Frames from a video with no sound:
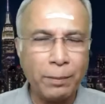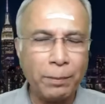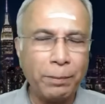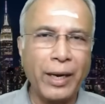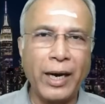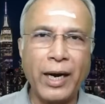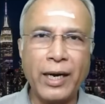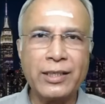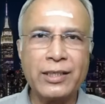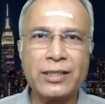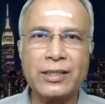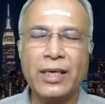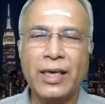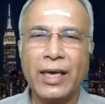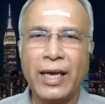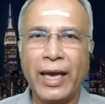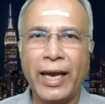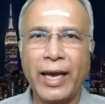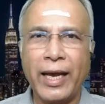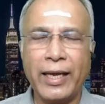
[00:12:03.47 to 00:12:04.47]
the parts
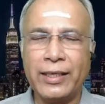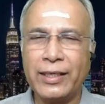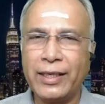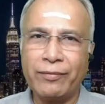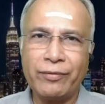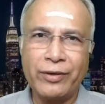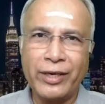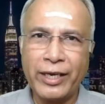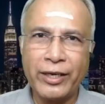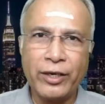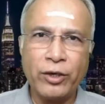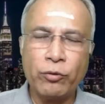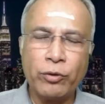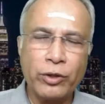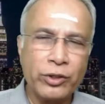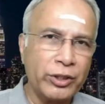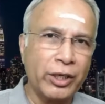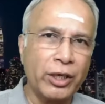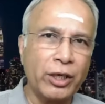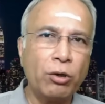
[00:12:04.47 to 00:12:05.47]
and they have taken it to
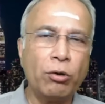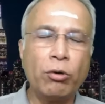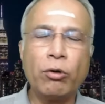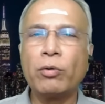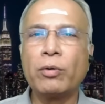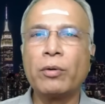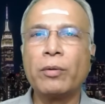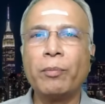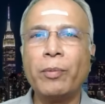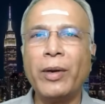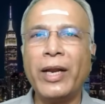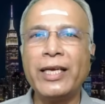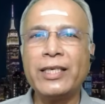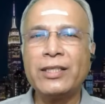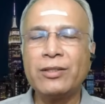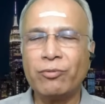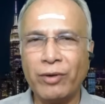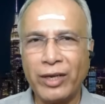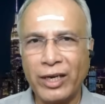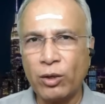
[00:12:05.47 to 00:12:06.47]
a secure
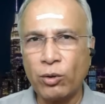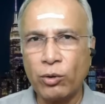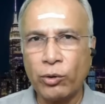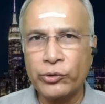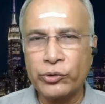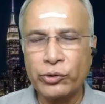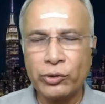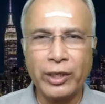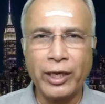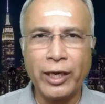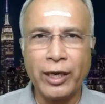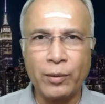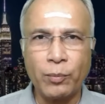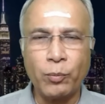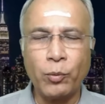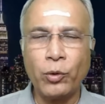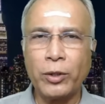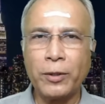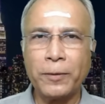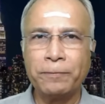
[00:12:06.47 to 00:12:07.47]
place very close to the
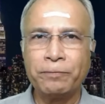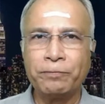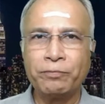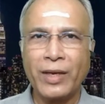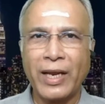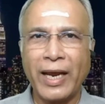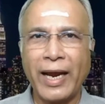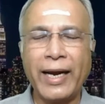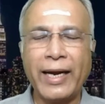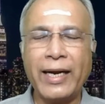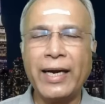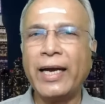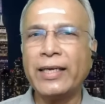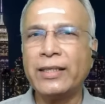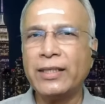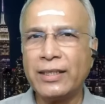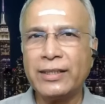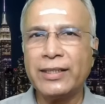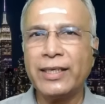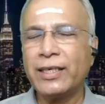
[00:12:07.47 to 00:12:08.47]
airport. And I
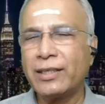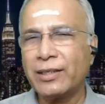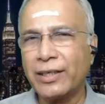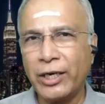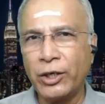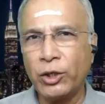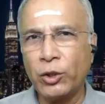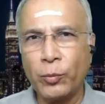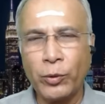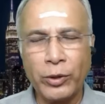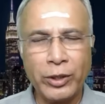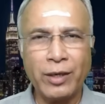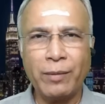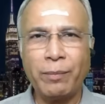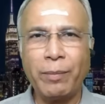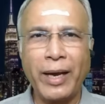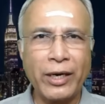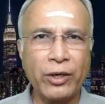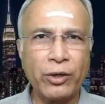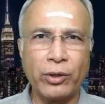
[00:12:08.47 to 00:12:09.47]
think they are trying to put
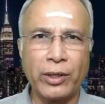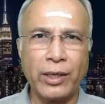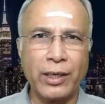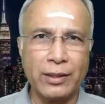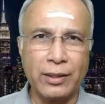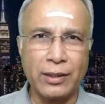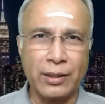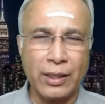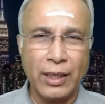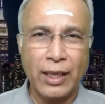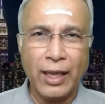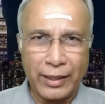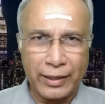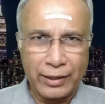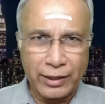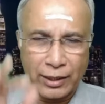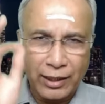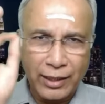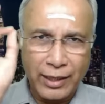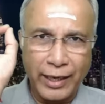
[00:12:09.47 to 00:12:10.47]
it back together.
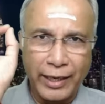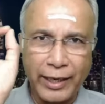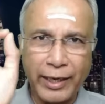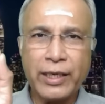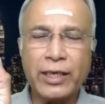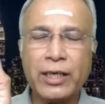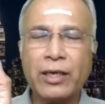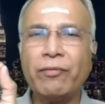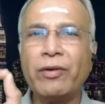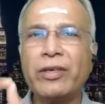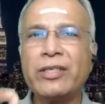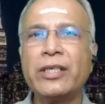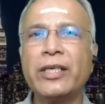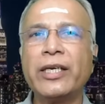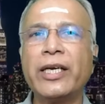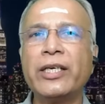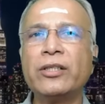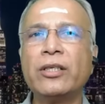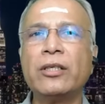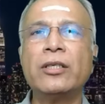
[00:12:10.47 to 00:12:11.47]
The correct
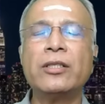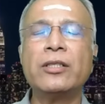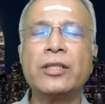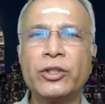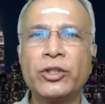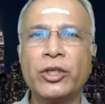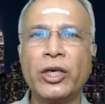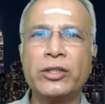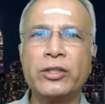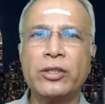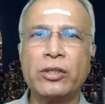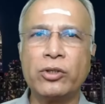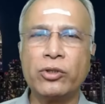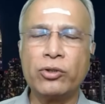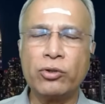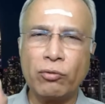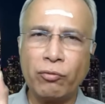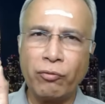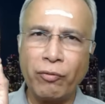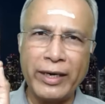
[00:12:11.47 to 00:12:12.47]
investigation in such cases
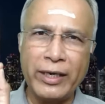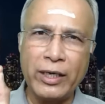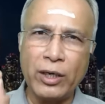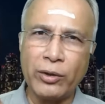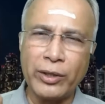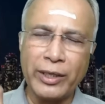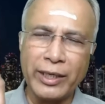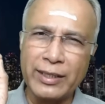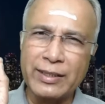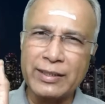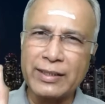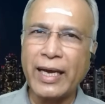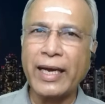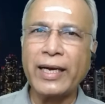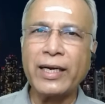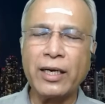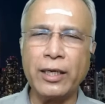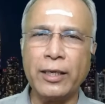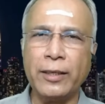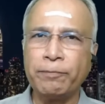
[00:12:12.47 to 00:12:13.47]
is to find out
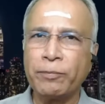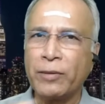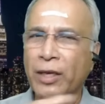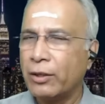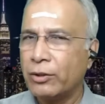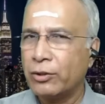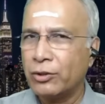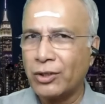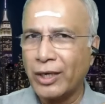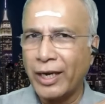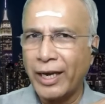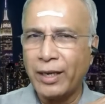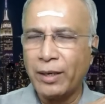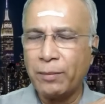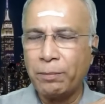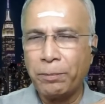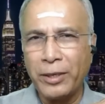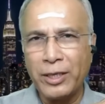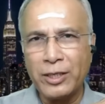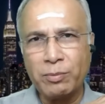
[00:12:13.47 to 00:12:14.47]
exactly, try
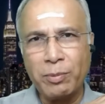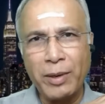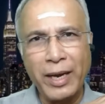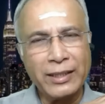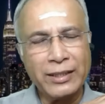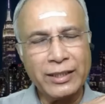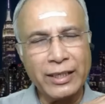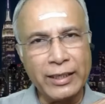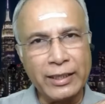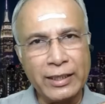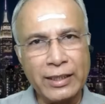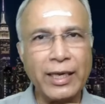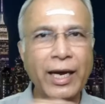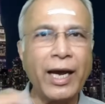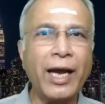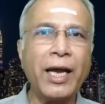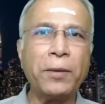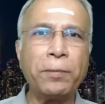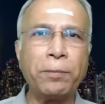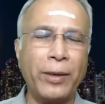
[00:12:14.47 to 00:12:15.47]
and piece back the
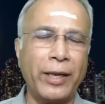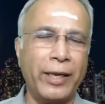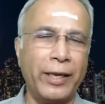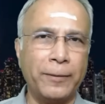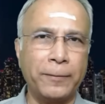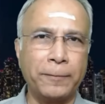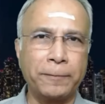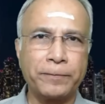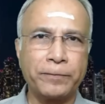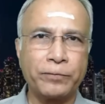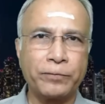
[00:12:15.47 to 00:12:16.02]
entire plane,